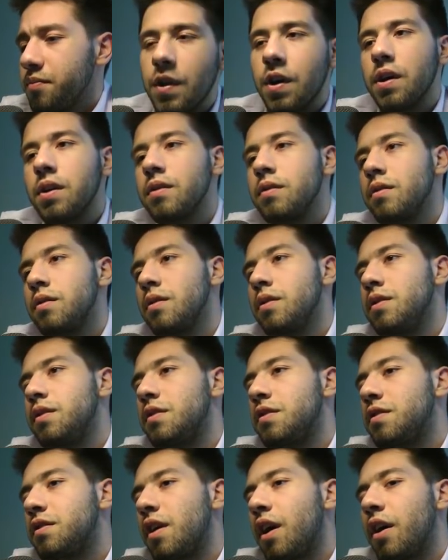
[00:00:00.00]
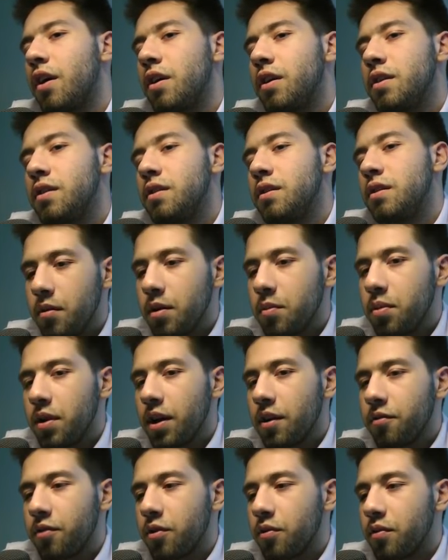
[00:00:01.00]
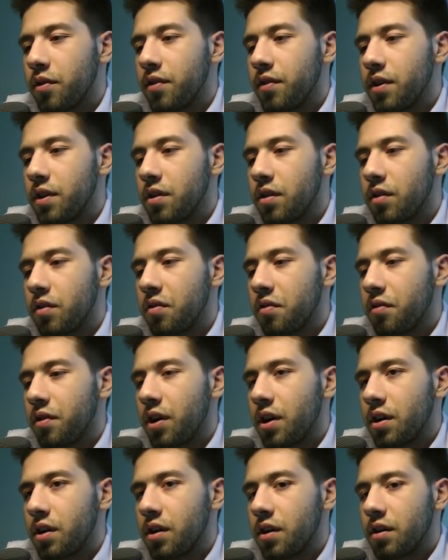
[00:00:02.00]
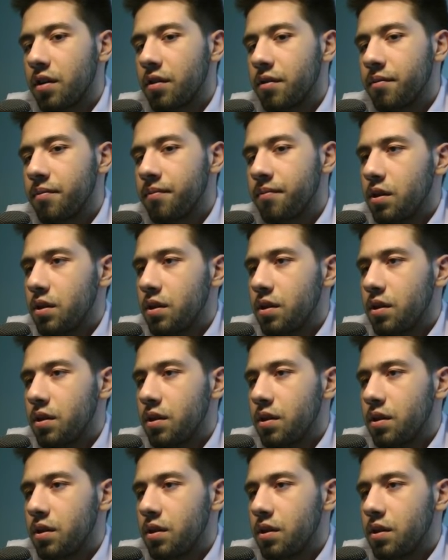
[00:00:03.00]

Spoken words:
Right, so he's a sired. I mean, playing for Vivian is fine here,